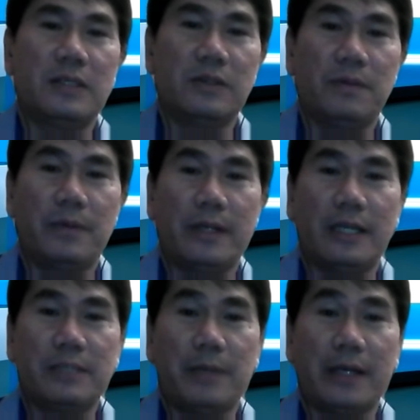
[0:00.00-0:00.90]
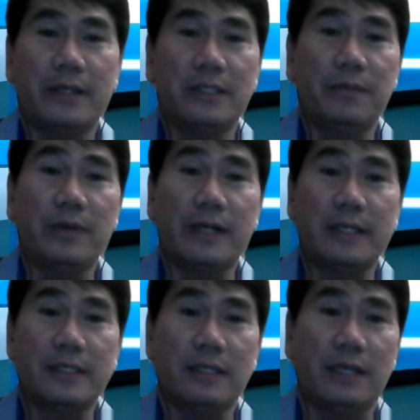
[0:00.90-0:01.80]
for the aspiring
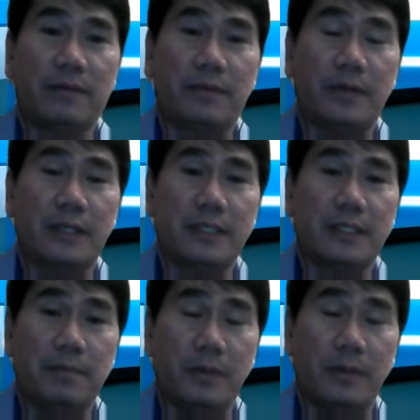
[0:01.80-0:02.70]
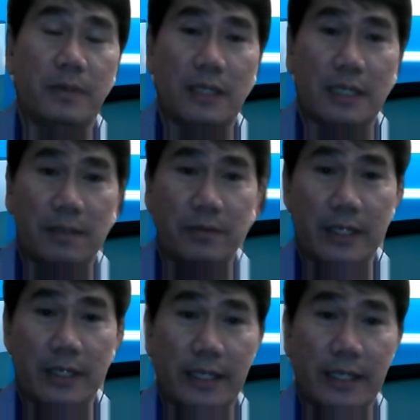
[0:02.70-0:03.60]
seafarers, like for example, for
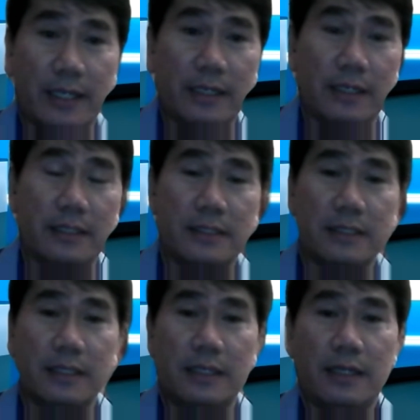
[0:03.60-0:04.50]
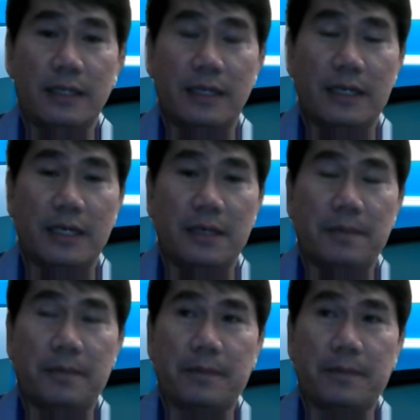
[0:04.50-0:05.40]
the cadets,
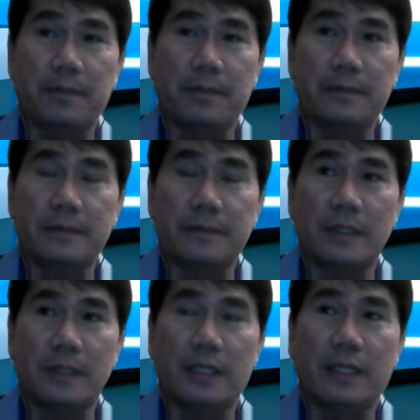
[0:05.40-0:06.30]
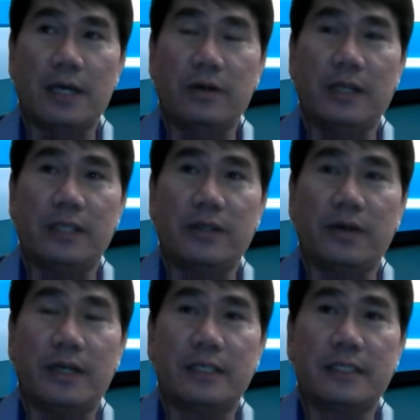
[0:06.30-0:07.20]
now that you
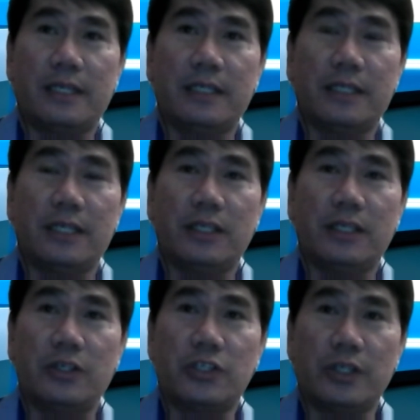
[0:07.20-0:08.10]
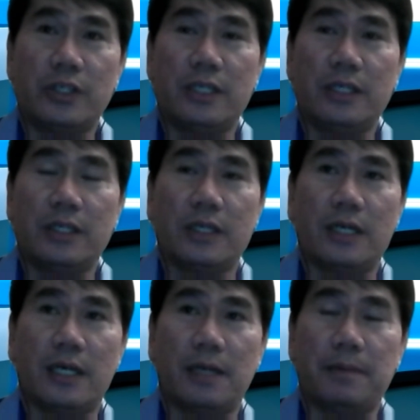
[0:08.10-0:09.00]
are started your journey,
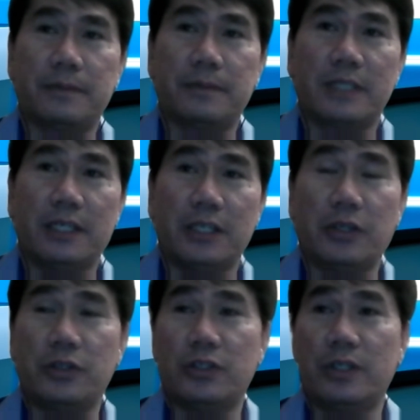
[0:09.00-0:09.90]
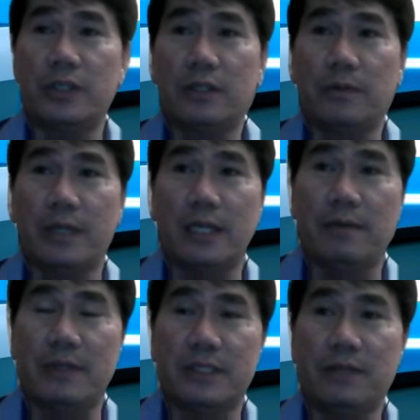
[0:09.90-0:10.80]
starting your journey to become a
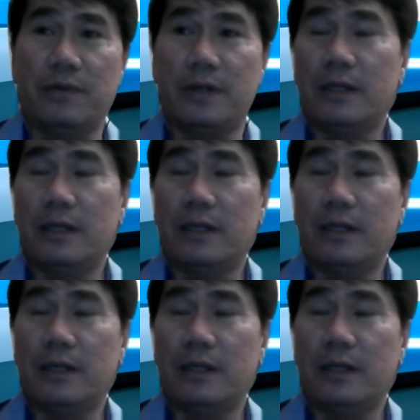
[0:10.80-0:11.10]
seafarer,